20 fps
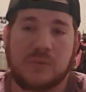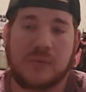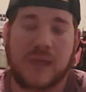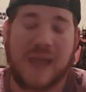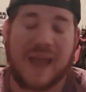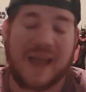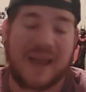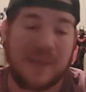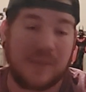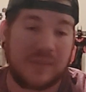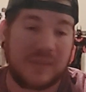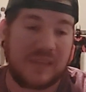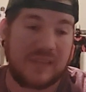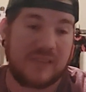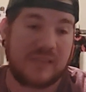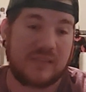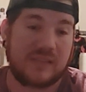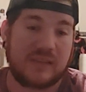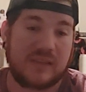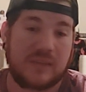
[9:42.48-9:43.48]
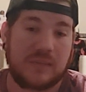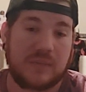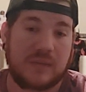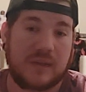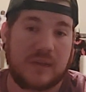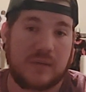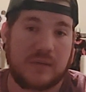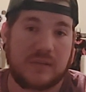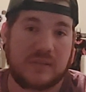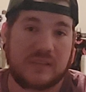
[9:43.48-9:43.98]
I played this game when
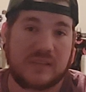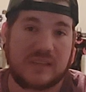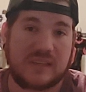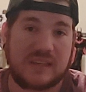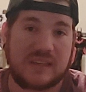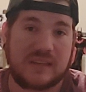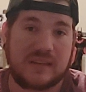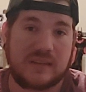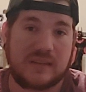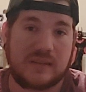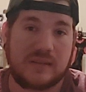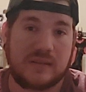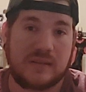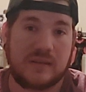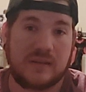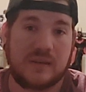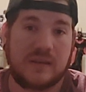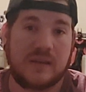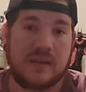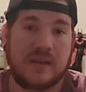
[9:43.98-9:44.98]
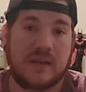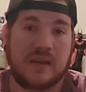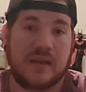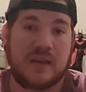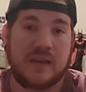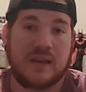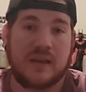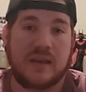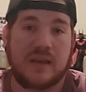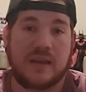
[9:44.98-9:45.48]
I was a kid,
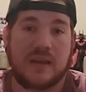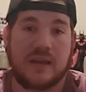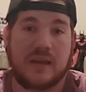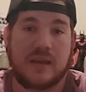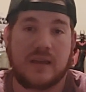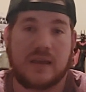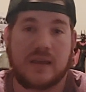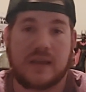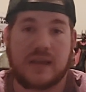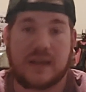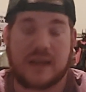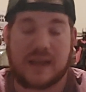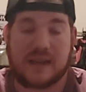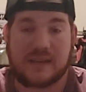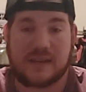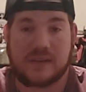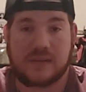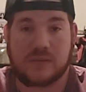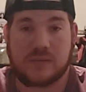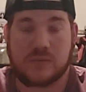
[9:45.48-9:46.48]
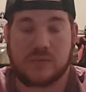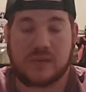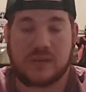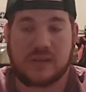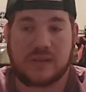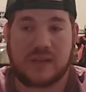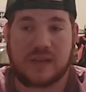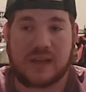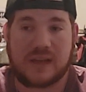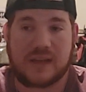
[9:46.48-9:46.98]
and I didn't
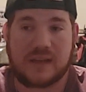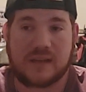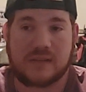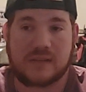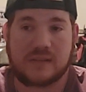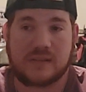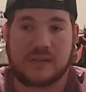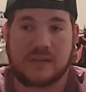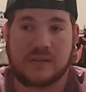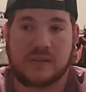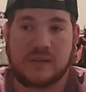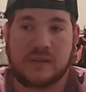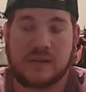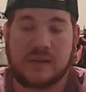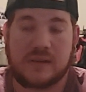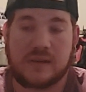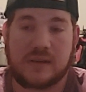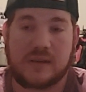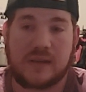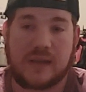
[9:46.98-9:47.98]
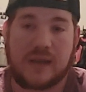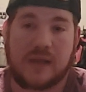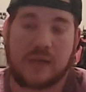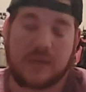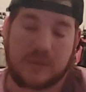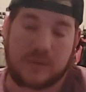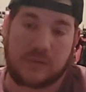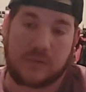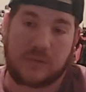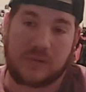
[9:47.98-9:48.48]
realize how
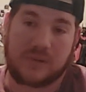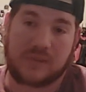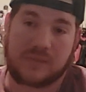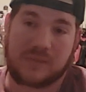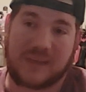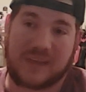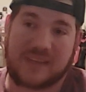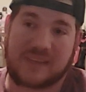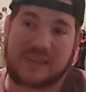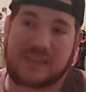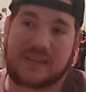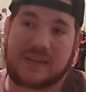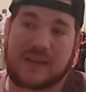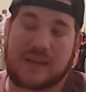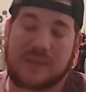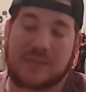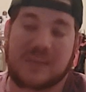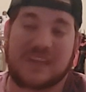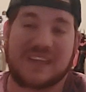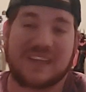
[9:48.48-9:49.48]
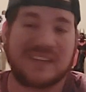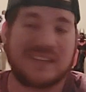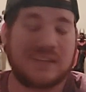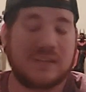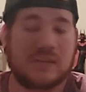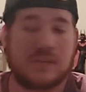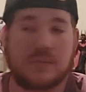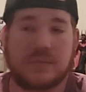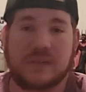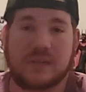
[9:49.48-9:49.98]
good it was back then. I played a
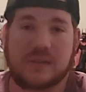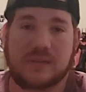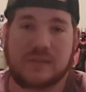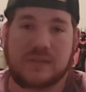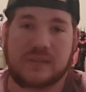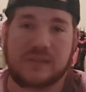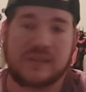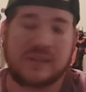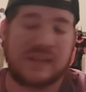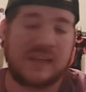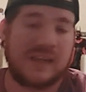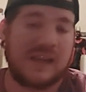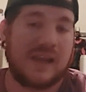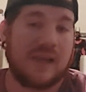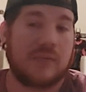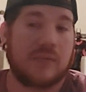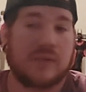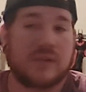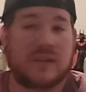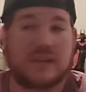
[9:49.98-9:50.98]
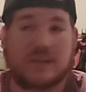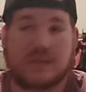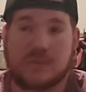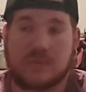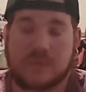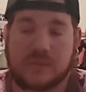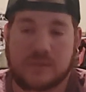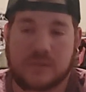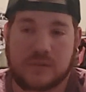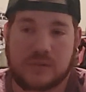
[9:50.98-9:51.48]
little bit of it. I rented it
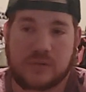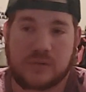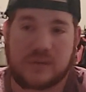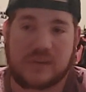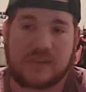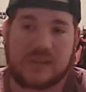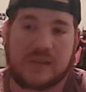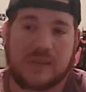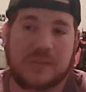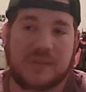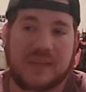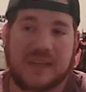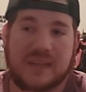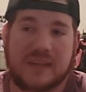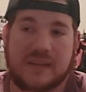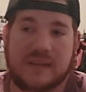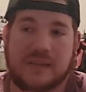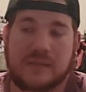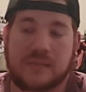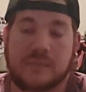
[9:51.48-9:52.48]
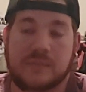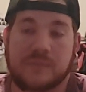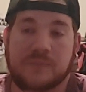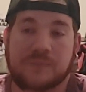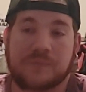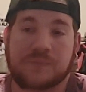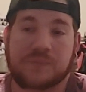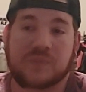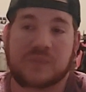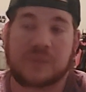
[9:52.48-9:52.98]
once or twice. I played it,
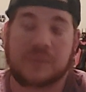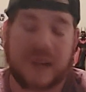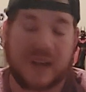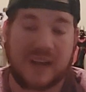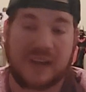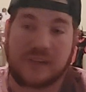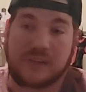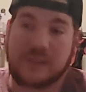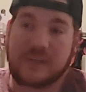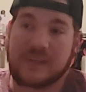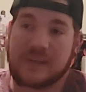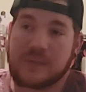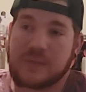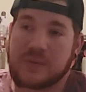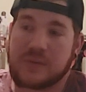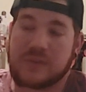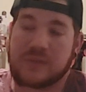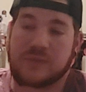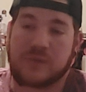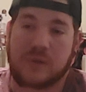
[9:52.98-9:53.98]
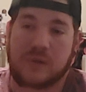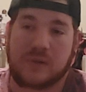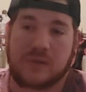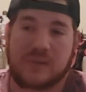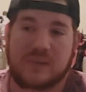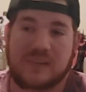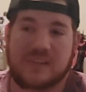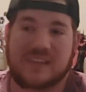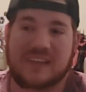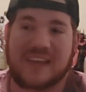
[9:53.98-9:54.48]
but I actually got pretty far in
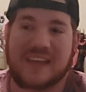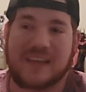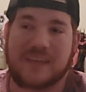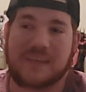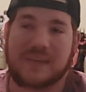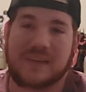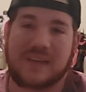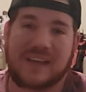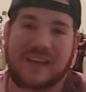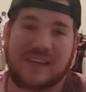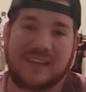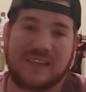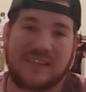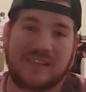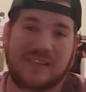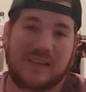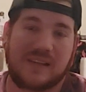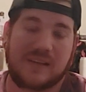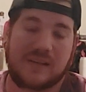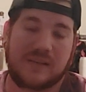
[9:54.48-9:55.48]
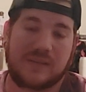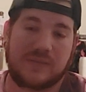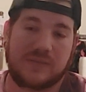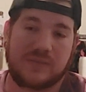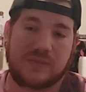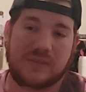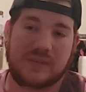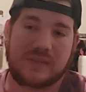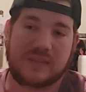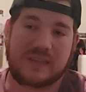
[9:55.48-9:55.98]
this game, and it has a lot of
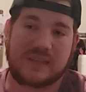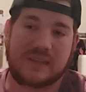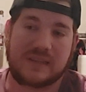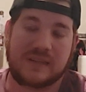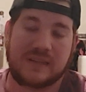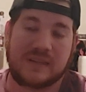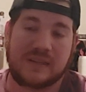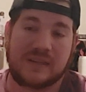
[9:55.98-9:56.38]
funny